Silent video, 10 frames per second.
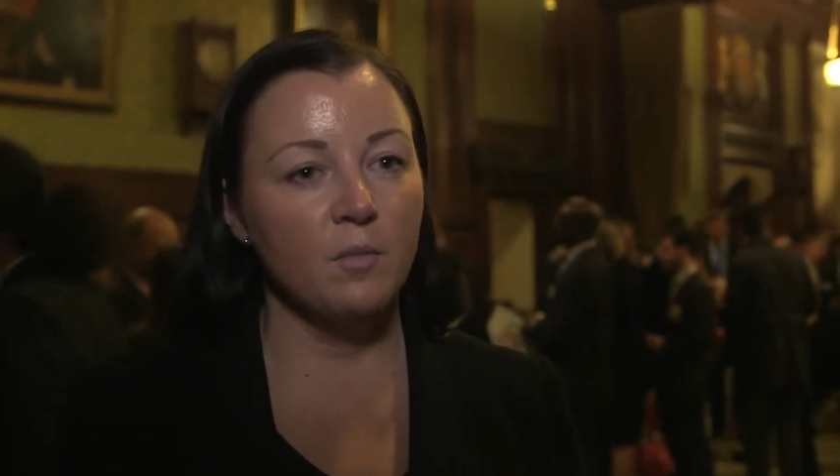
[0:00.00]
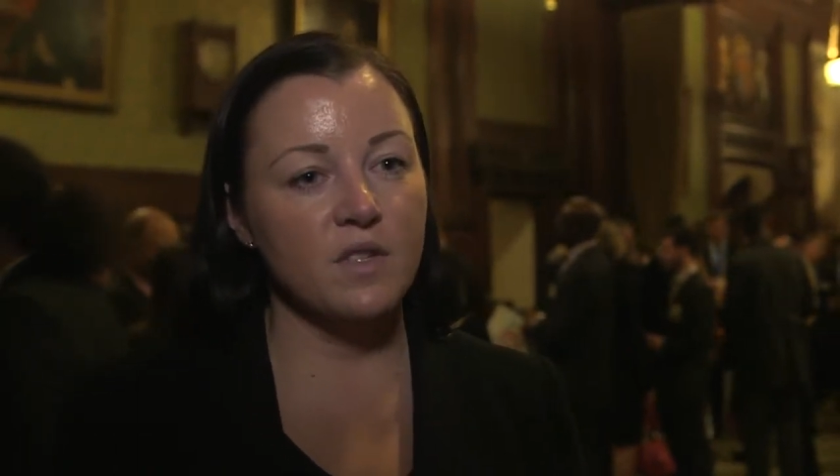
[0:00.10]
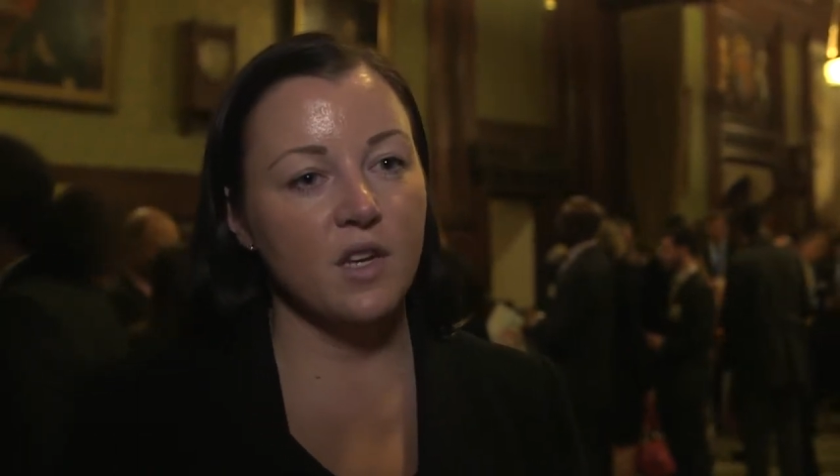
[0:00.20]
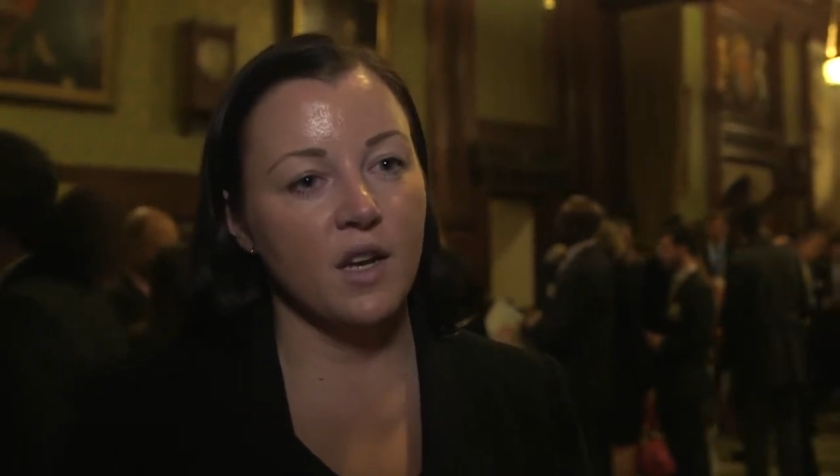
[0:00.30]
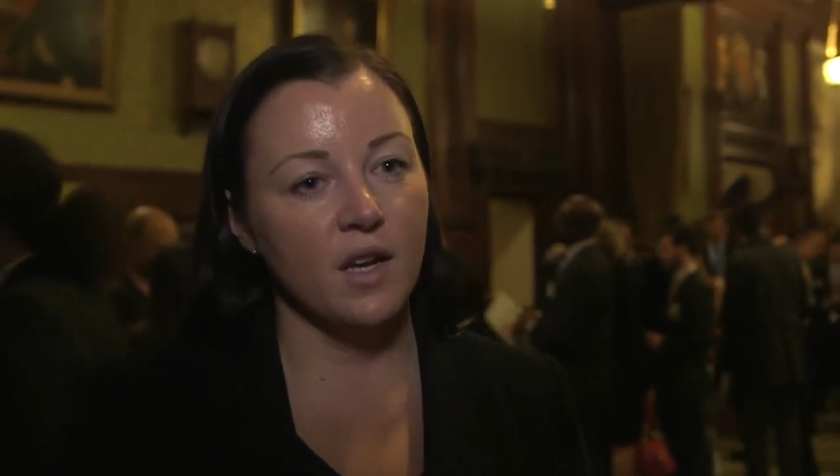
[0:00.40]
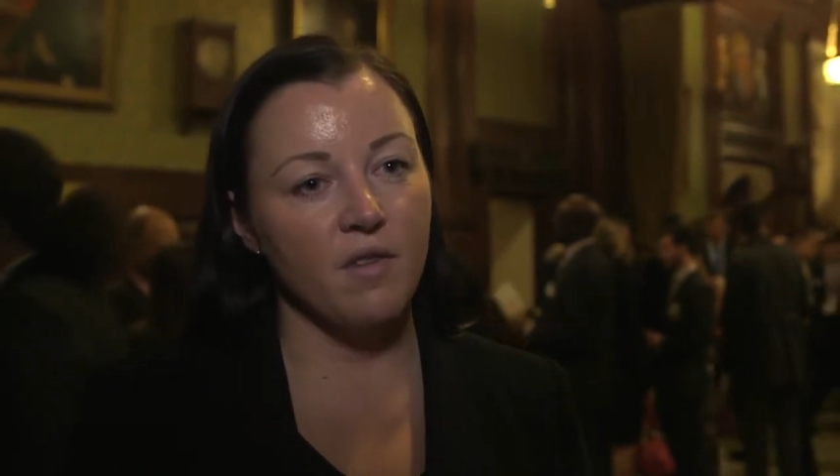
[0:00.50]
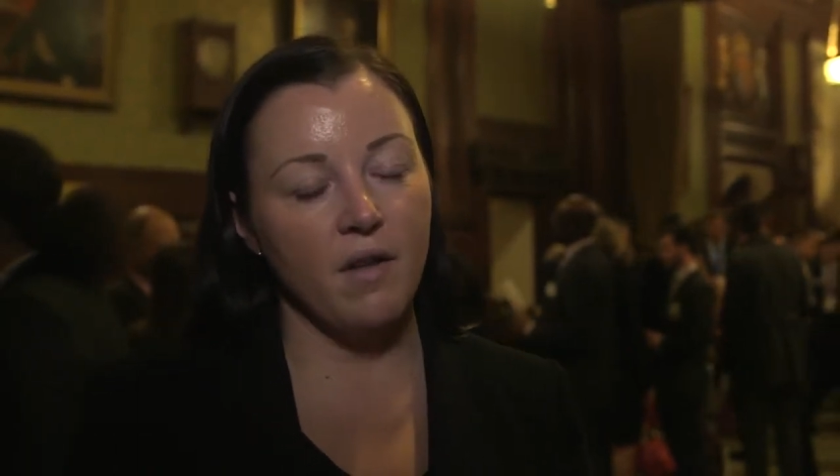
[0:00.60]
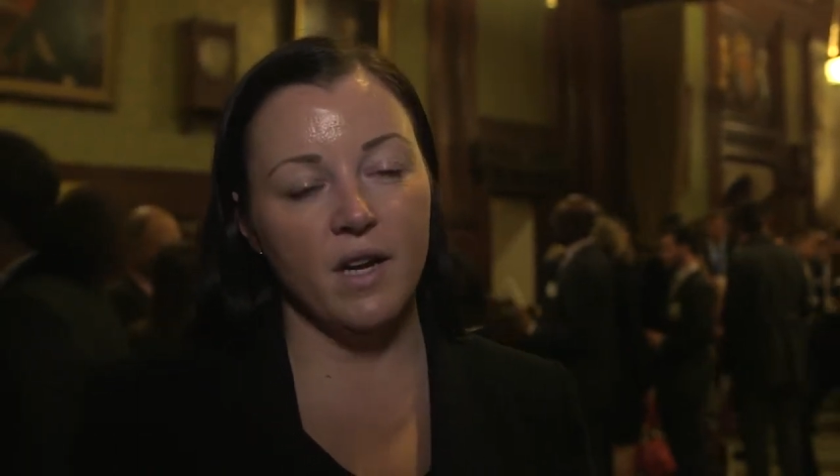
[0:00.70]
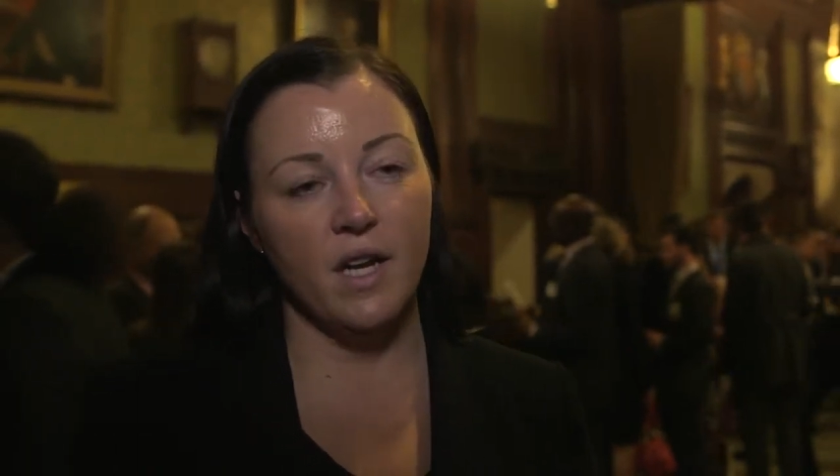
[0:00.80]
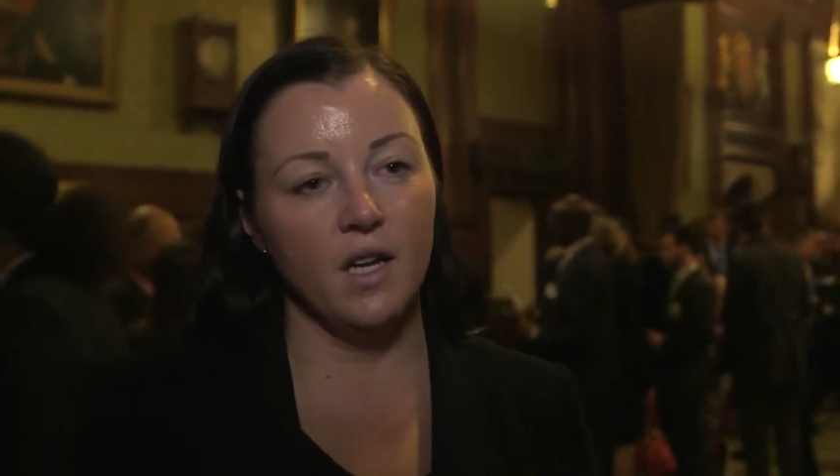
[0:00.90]
certainly
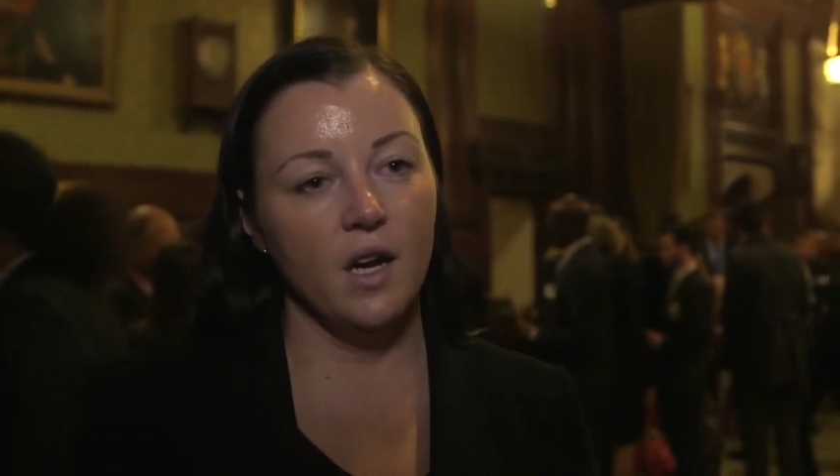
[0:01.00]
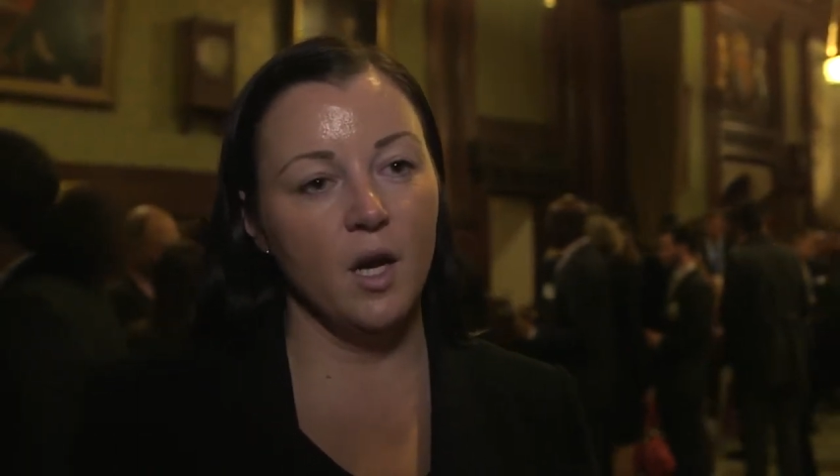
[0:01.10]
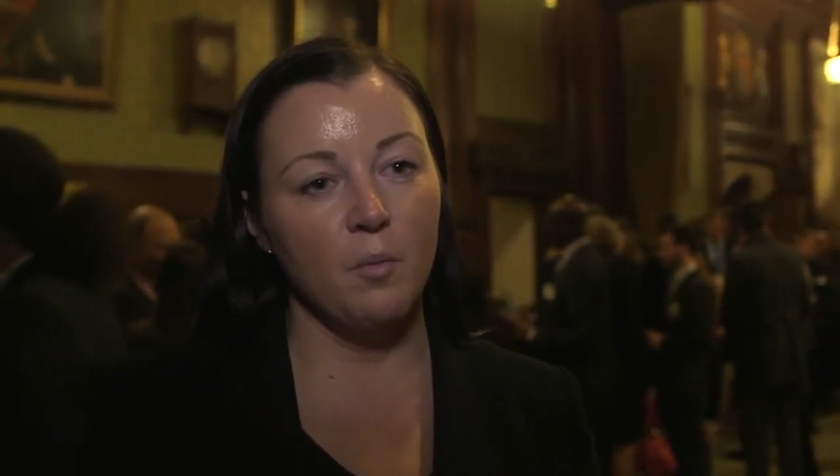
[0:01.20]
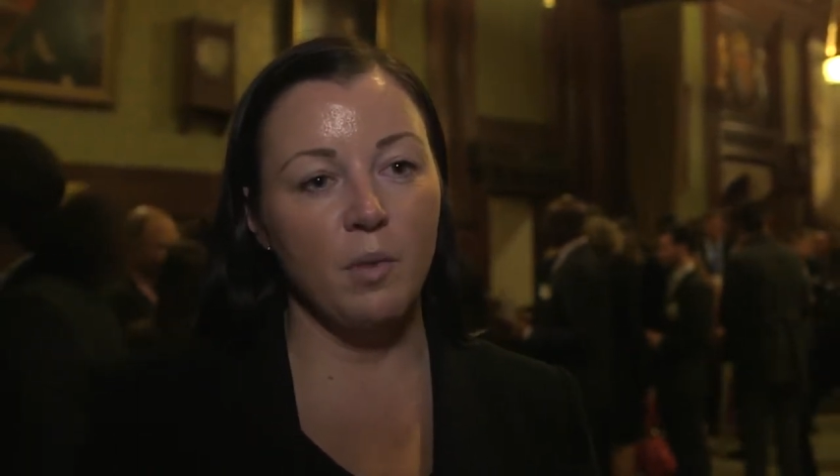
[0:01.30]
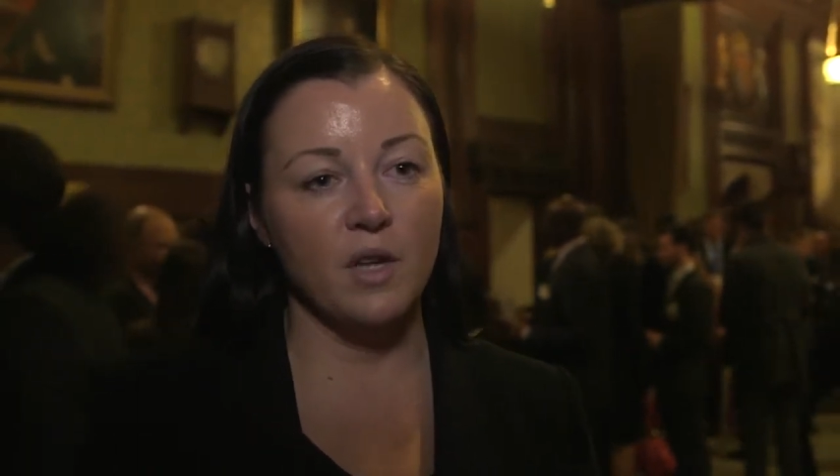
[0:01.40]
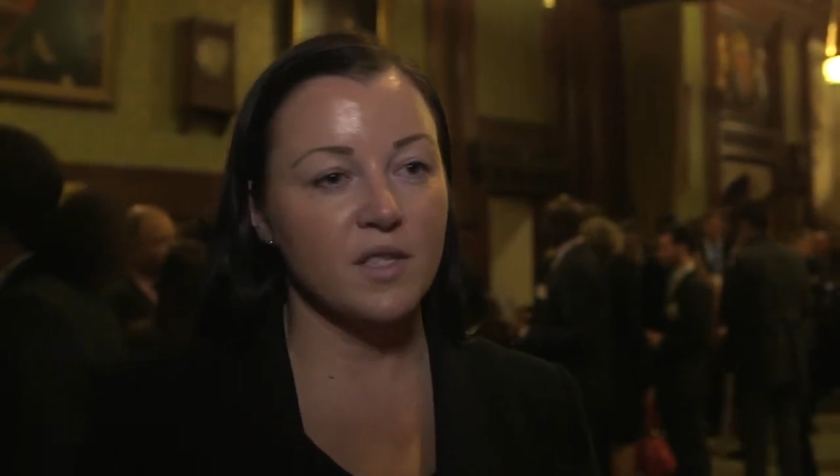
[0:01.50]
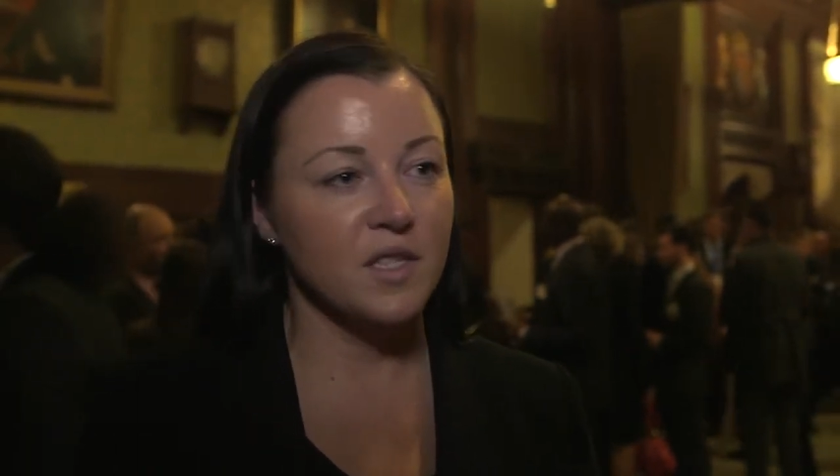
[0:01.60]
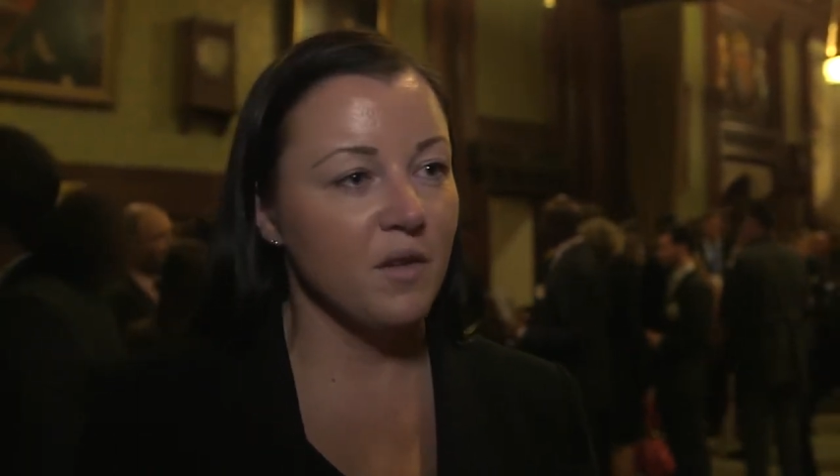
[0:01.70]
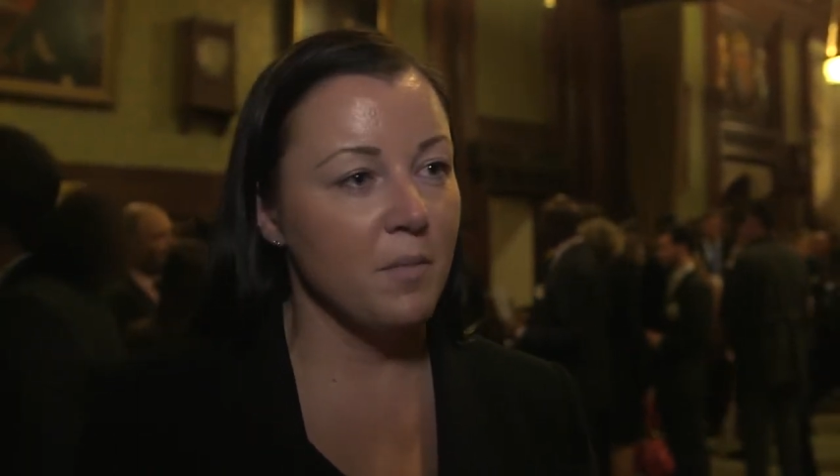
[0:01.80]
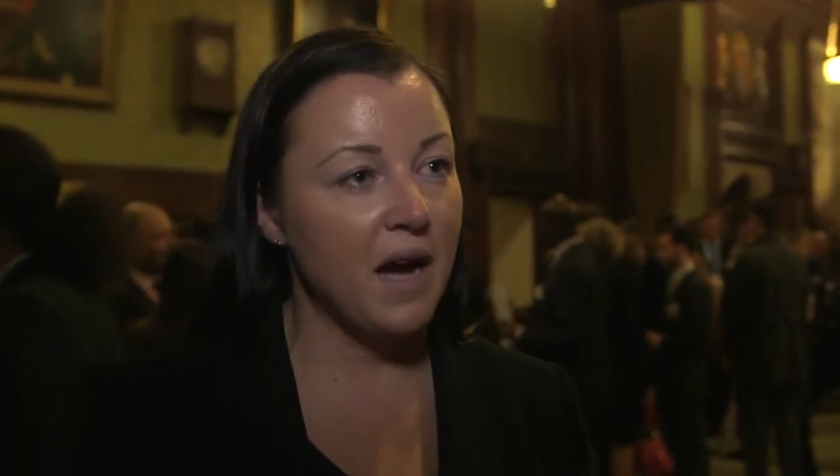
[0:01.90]
very positive